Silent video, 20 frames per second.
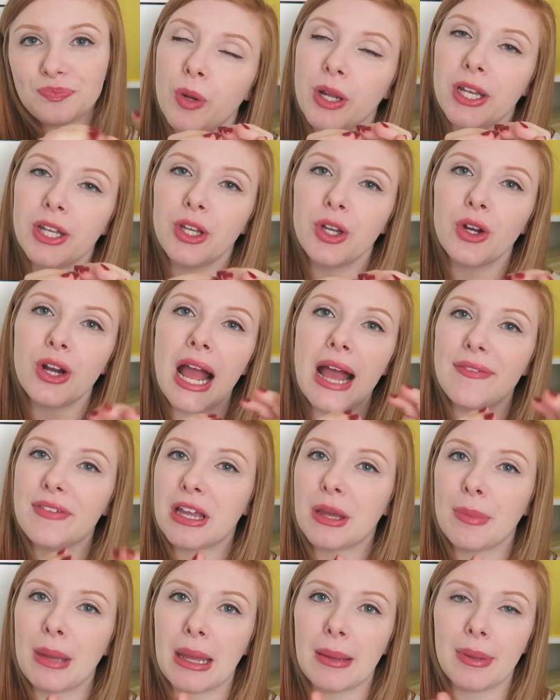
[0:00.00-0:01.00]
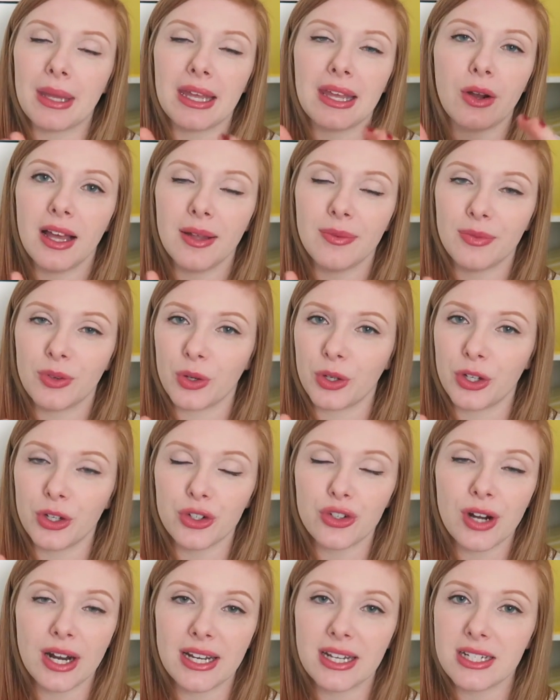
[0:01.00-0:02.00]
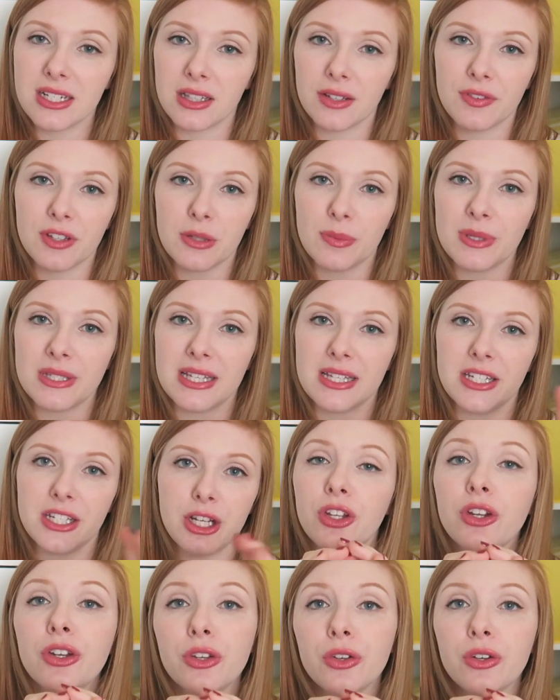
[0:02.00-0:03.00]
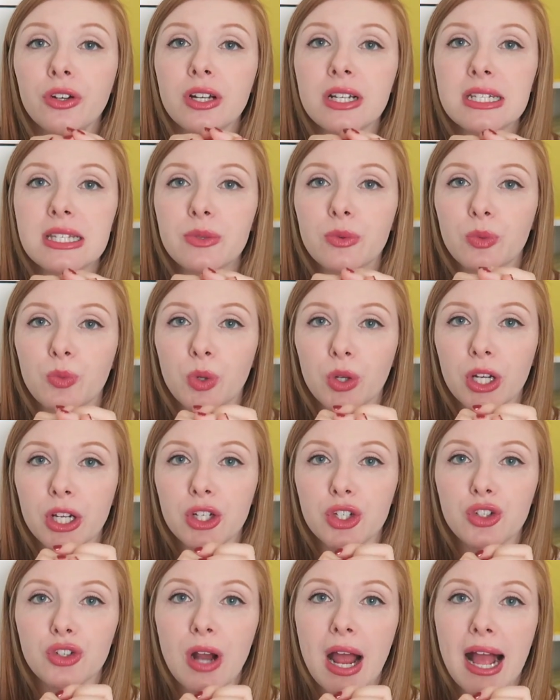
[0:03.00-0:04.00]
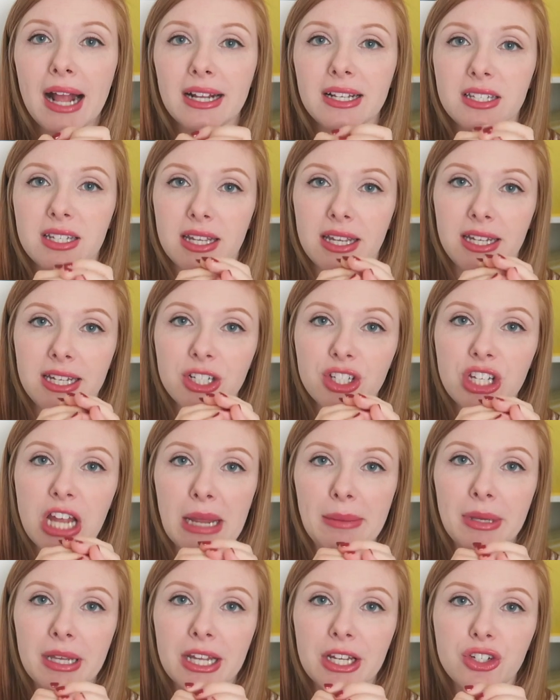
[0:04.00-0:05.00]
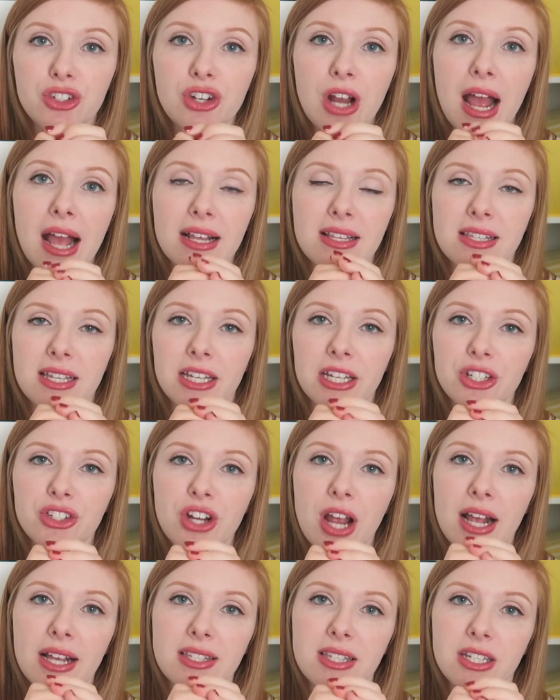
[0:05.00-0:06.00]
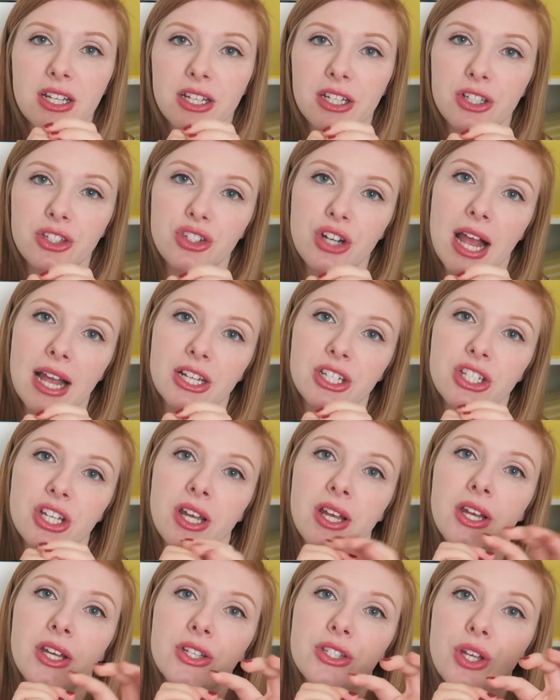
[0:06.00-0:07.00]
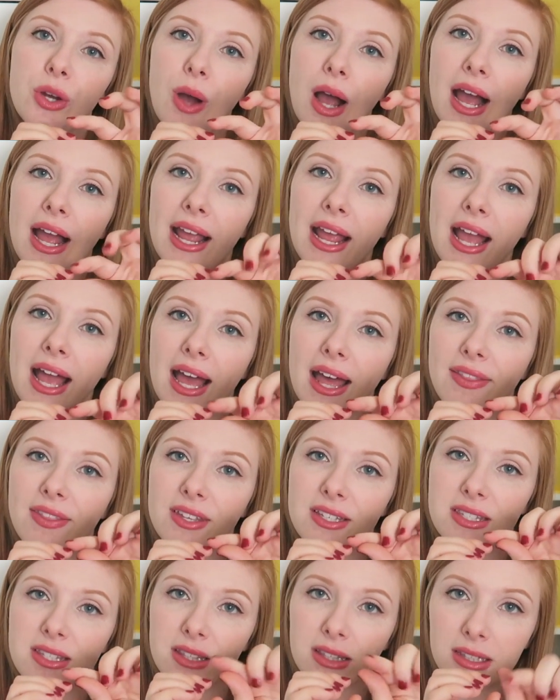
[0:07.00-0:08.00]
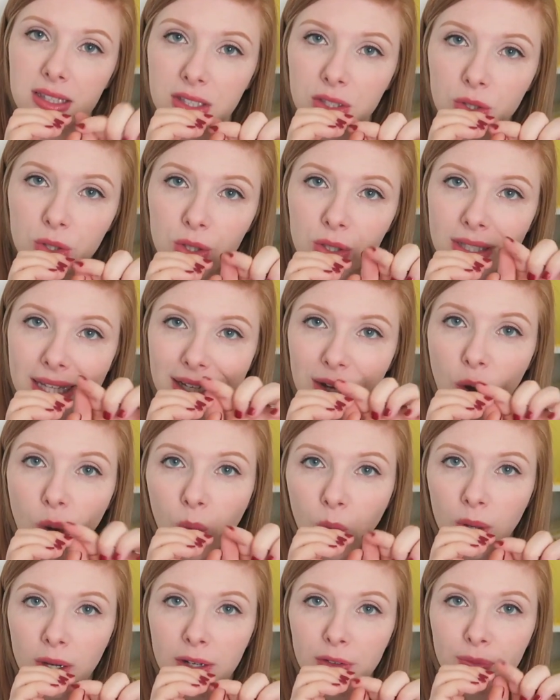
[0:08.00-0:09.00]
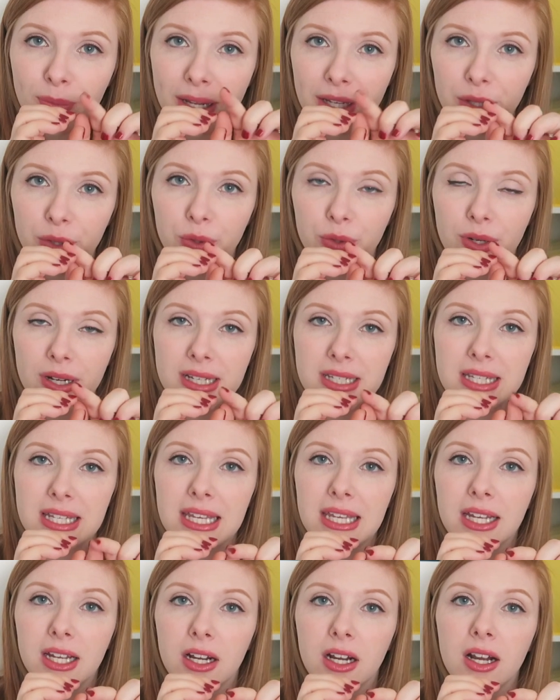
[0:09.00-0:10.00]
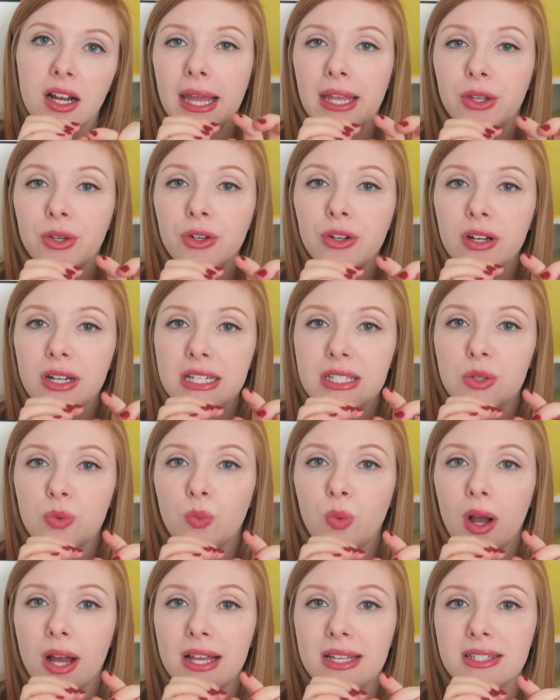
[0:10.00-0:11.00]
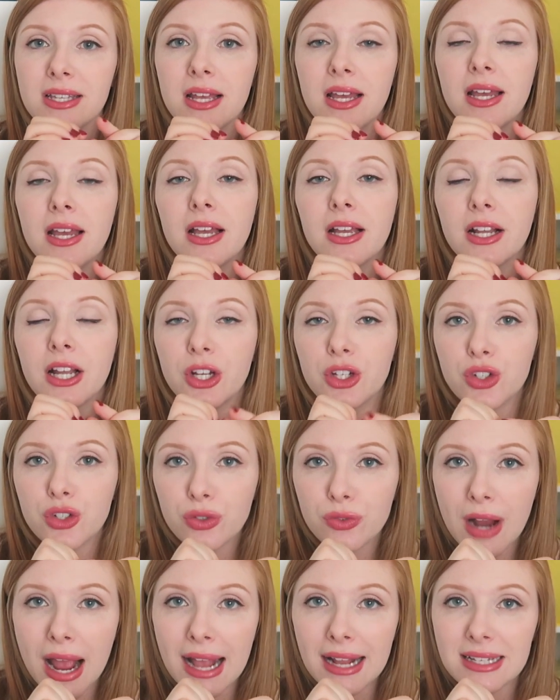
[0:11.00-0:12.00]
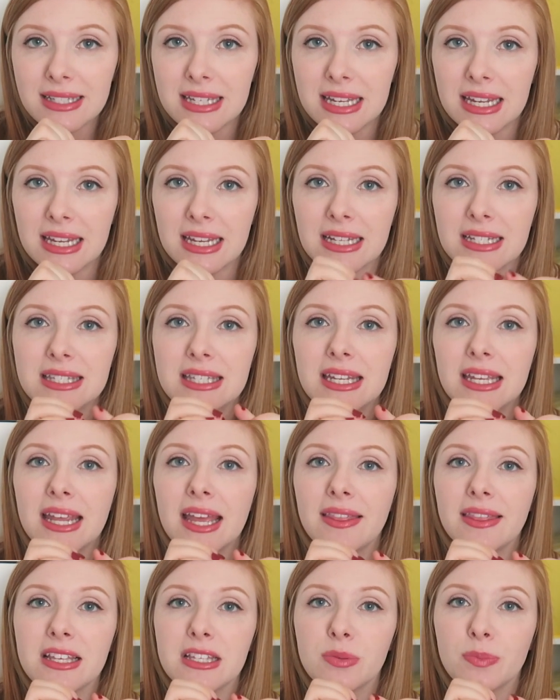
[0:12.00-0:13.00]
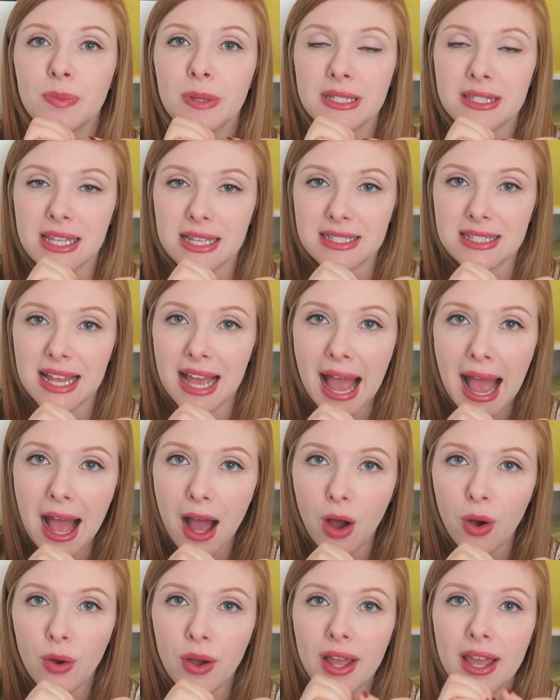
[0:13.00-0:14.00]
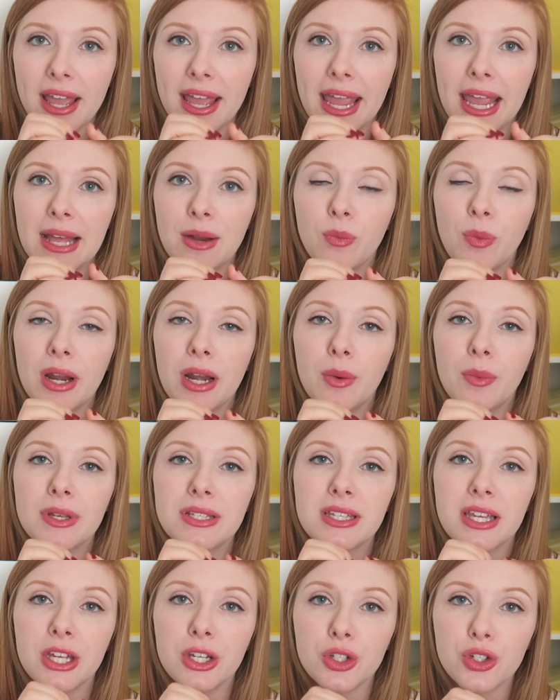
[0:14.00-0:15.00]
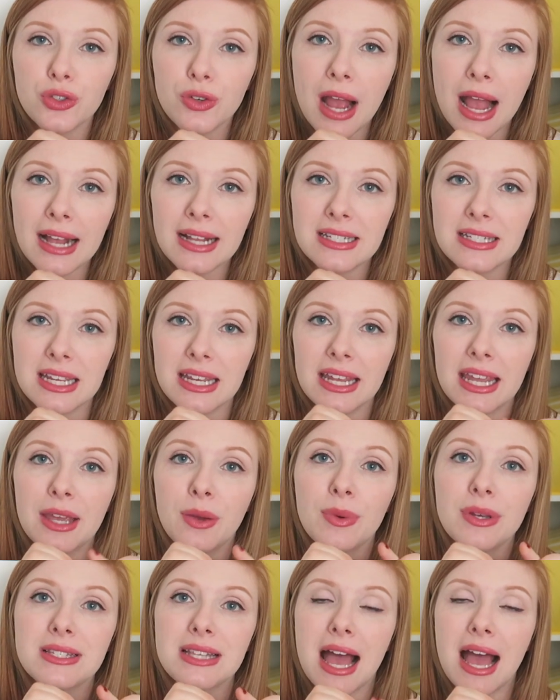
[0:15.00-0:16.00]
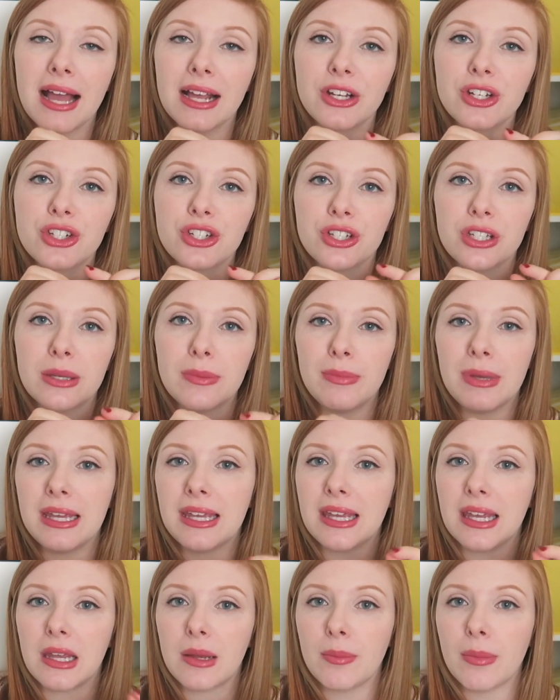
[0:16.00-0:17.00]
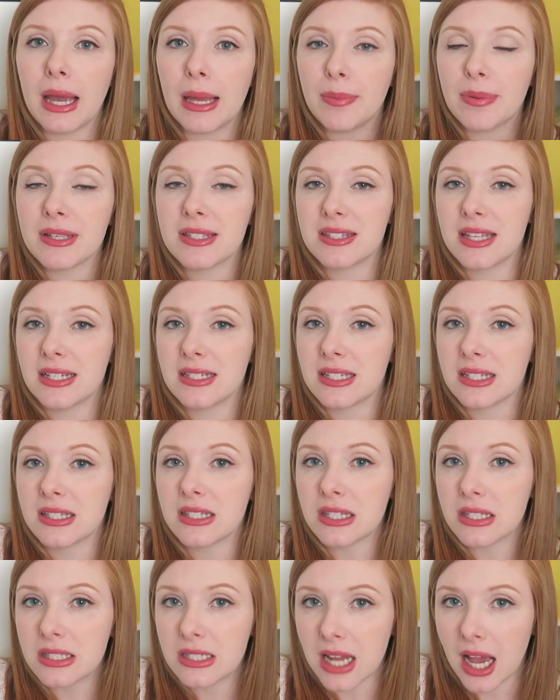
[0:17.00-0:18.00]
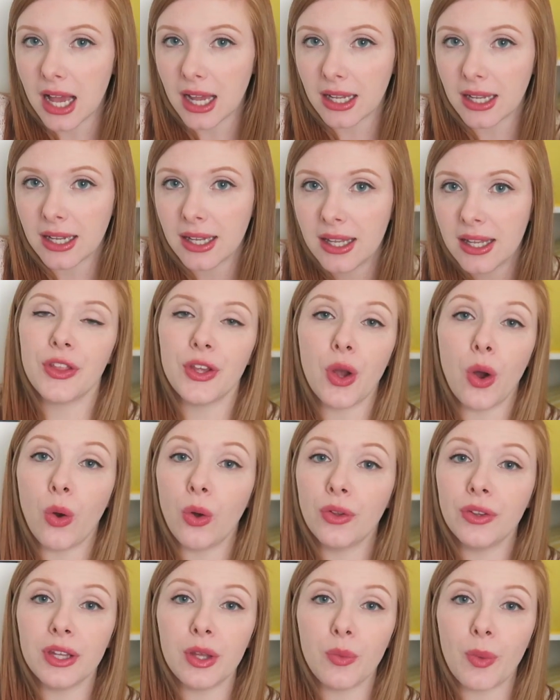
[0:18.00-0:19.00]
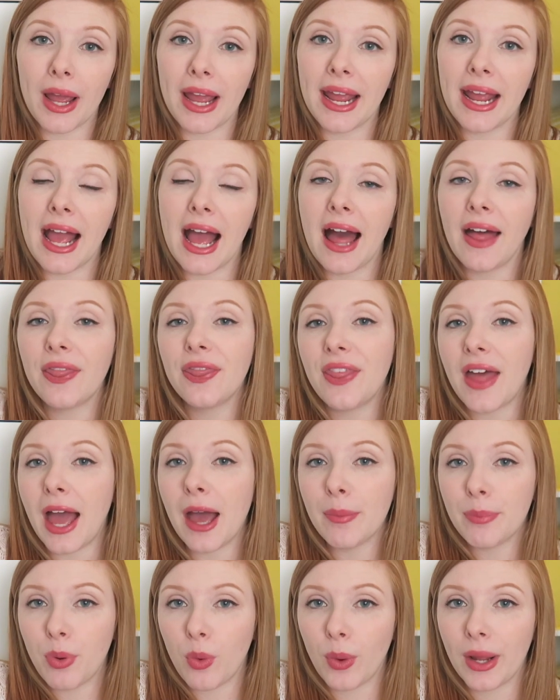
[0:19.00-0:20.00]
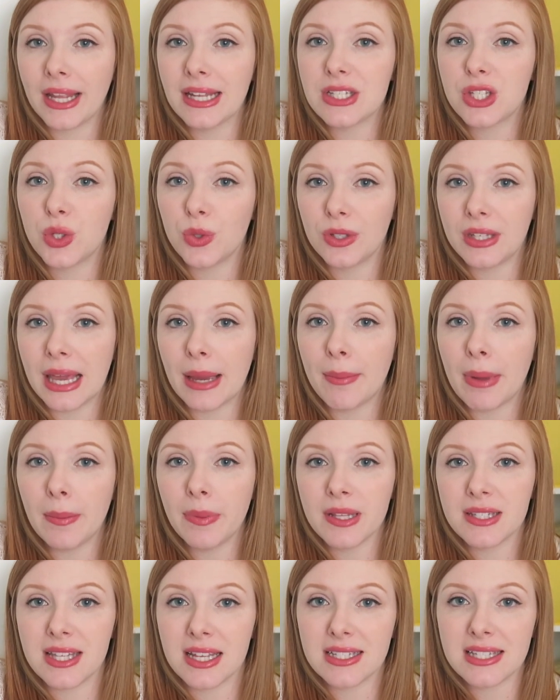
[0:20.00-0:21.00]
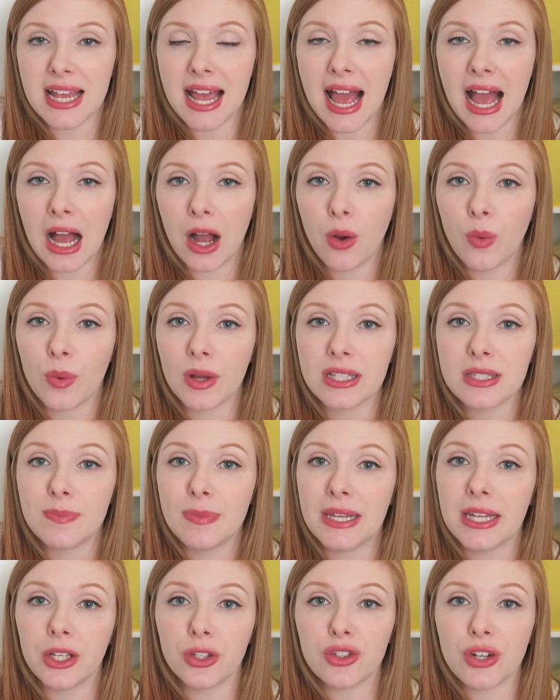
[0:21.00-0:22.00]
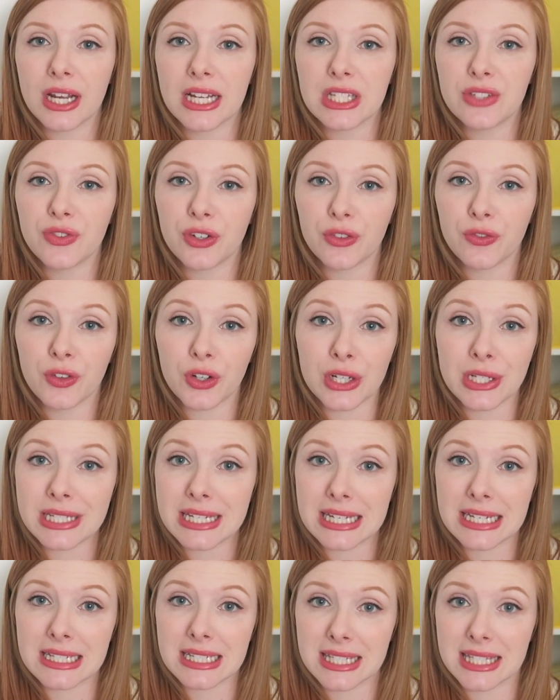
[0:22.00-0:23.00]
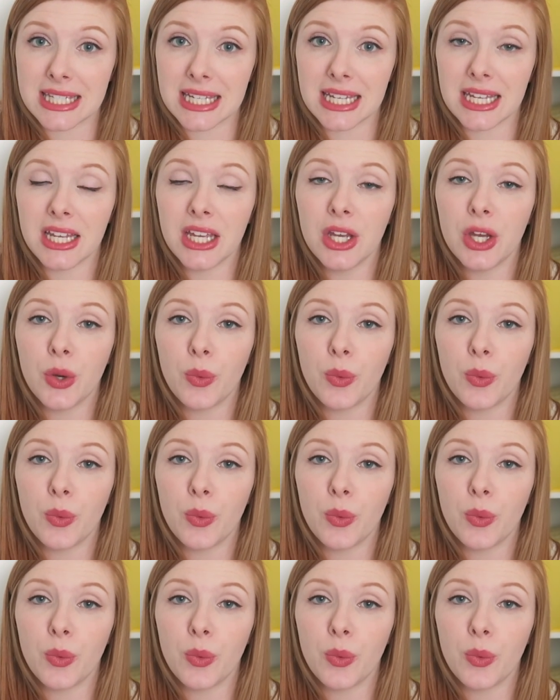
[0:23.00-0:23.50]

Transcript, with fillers: when you're having a baby uh, or you're trying to deliver the placenta, your uterus will contract. Each time it contracts, it contracts and it contracts. So I had this little like horn of my uterus here. My uterus was contracting to get this placenta out and when it was contracting, it was actually making my placenta stuck. The only way at that point to get my placenta out was being transferred for a D&C,